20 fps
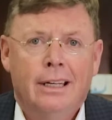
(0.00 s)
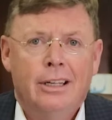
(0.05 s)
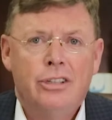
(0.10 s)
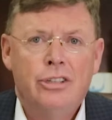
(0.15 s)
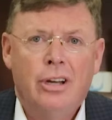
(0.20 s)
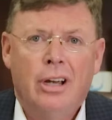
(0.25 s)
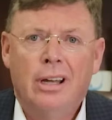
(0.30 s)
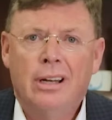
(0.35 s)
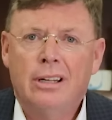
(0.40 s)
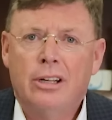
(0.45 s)

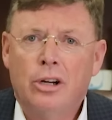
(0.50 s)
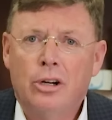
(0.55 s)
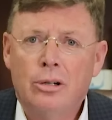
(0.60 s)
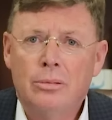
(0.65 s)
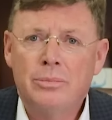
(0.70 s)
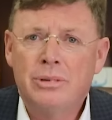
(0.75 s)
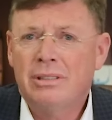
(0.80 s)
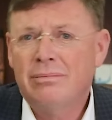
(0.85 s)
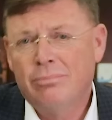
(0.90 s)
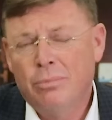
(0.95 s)
Sean
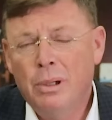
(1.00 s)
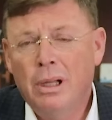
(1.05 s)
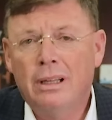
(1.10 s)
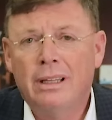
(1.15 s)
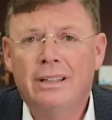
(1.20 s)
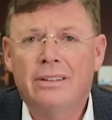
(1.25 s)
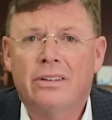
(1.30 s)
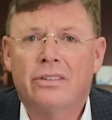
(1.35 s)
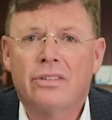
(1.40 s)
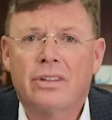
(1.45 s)
Combs, well,
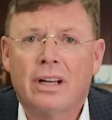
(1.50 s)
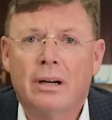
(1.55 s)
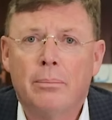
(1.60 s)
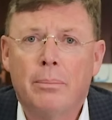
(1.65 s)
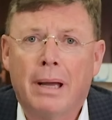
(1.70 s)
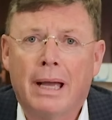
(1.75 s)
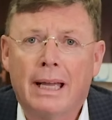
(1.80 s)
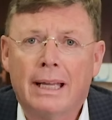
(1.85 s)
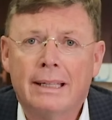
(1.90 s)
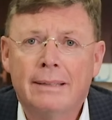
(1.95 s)
he's a
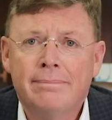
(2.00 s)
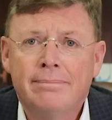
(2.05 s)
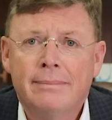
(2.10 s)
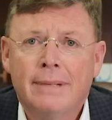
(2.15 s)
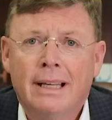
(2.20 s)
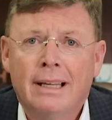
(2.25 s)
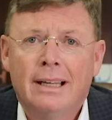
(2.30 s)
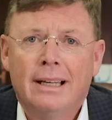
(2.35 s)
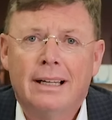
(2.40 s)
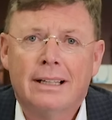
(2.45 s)
scumbag.
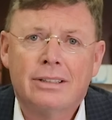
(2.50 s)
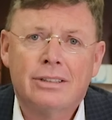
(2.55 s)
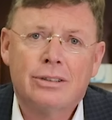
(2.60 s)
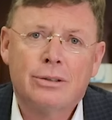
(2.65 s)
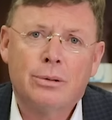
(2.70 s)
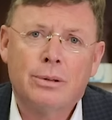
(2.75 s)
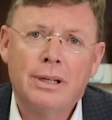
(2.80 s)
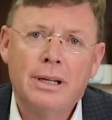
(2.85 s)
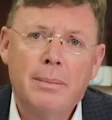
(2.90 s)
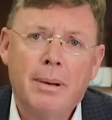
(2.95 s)
A
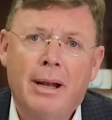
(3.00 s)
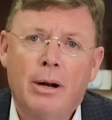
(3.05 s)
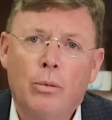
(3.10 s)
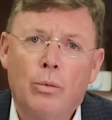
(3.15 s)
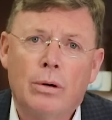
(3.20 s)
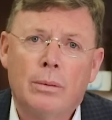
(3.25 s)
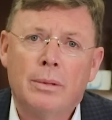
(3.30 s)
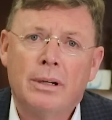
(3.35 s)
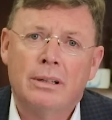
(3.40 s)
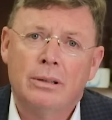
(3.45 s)
story about a
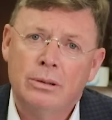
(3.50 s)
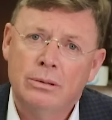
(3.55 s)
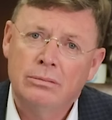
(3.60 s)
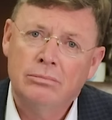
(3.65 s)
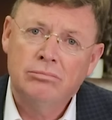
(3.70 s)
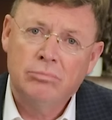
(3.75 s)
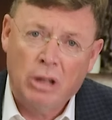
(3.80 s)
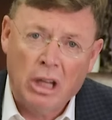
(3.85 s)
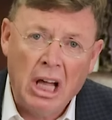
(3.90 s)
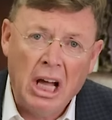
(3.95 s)
woman
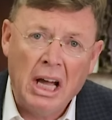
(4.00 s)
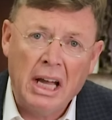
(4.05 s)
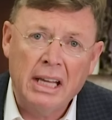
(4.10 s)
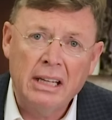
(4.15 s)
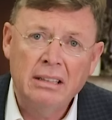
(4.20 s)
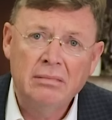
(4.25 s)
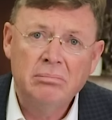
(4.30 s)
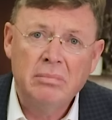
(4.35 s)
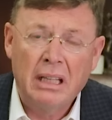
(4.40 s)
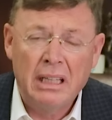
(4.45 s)
who
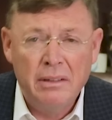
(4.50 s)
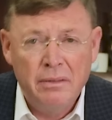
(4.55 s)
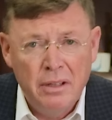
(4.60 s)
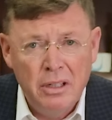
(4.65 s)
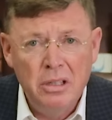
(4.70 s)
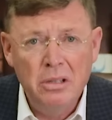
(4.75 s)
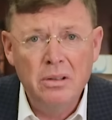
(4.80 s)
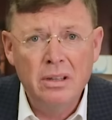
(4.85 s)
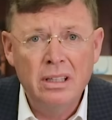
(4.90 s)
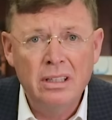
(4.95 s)
lied. And if
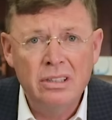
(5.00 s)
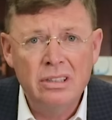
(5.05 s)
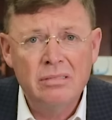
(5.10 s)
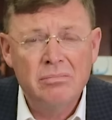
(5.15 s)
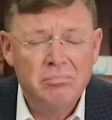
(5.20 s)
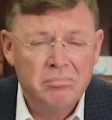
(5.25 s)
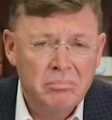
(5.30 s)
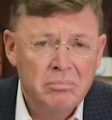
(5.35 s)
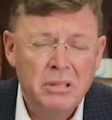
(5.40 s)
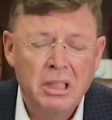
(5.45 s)
you do
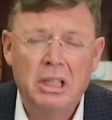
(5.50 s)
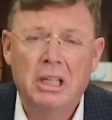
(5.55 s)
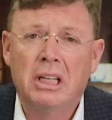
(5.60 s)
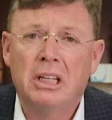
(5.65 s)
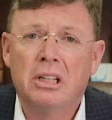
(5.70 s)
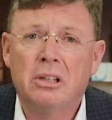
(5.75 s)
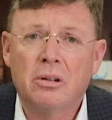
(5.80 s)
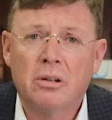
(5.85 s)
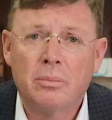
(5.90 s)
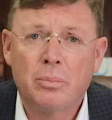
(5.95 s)
this, you
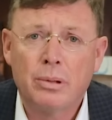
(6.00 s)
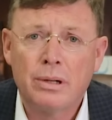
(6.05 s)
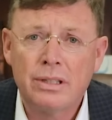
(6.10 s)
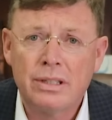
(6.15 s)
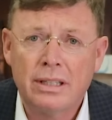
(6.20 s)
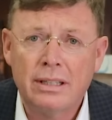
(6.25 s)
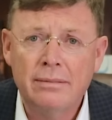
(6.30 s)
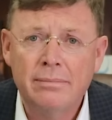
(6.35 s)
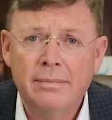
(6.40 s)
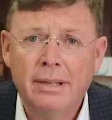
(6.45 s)
need to go to
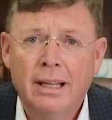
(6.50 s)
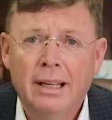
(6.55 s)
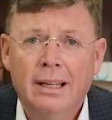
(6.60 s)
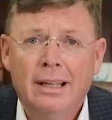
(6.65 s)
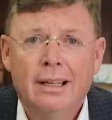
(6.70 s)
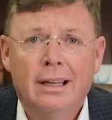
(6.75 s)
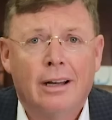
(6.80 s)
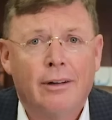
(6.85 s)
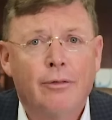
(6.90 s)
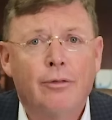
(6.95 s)
prison.
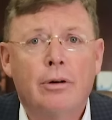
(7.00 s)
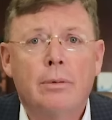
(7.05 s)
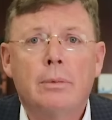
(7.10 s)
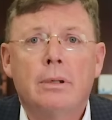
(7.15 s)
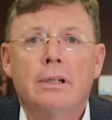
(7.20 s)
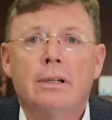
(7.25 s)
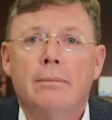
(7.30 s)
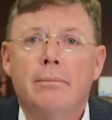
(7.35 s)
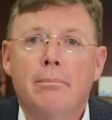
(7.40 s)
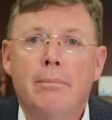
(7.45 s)
A
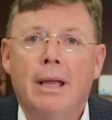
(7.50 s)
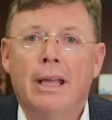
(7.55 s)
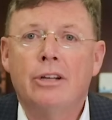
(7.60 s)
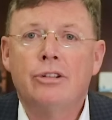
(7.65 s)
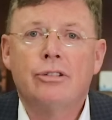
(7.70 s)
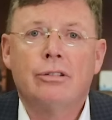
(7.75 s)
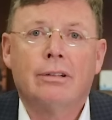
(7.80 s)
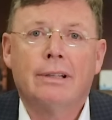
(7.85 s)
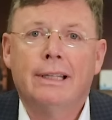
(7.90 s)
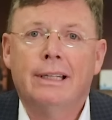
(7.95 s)
former
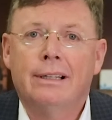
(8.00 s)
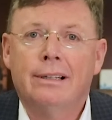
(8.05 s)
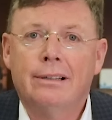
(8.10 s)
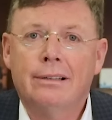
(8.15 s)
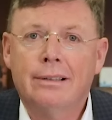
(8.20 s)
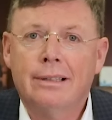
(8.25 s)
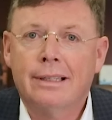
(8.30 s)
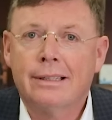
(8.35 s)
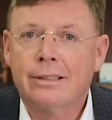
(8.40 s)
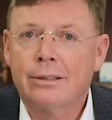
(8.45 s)
major
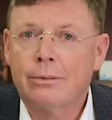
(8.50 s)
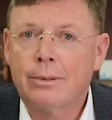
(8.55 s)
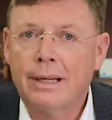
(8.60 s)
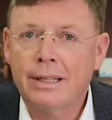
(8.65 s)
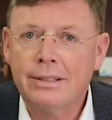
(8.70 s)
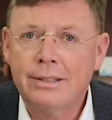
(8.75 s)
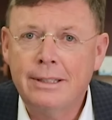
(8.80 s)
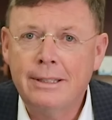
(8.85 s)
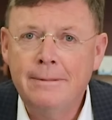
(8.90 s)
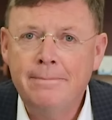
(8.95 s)
leaguer is
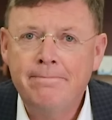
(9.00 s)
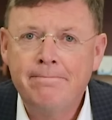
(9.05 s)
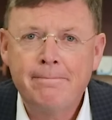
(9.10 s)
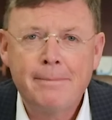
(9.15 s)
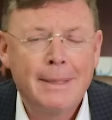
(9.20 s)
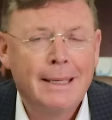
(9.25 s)
arrested.